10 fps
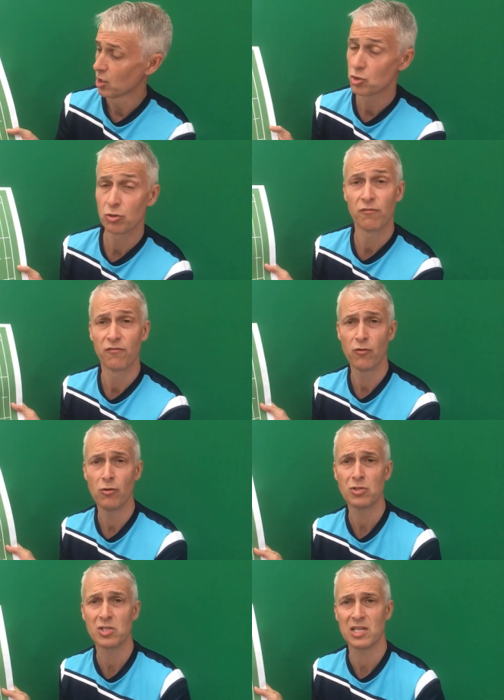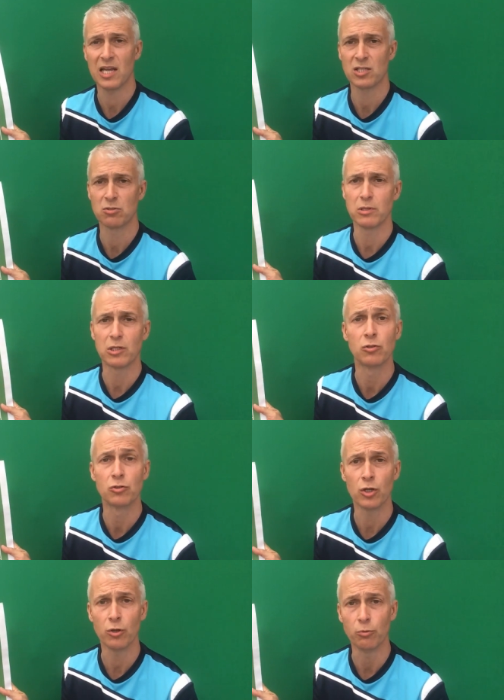So the first test we
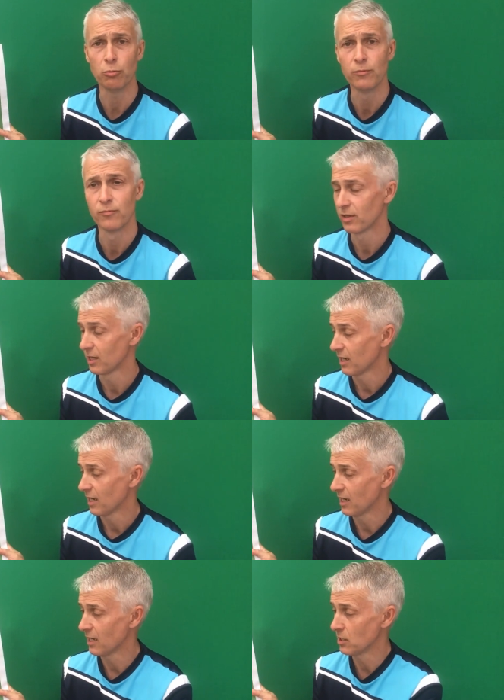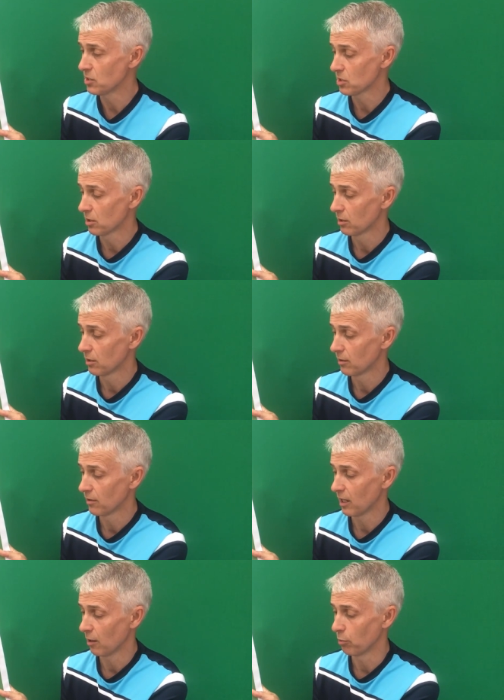can do is,
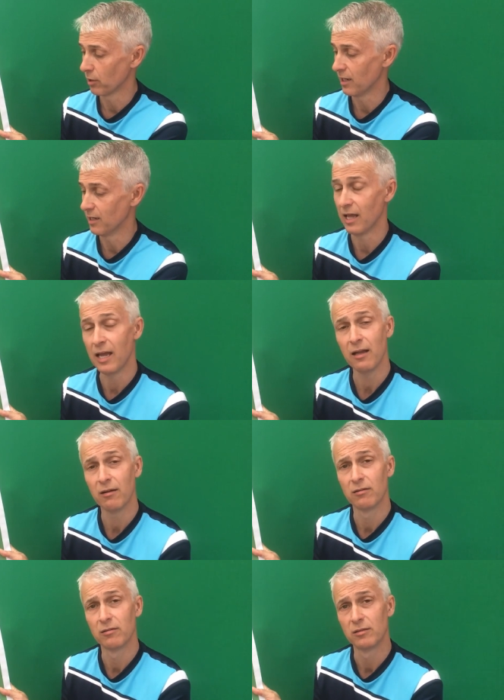I'll put it in there.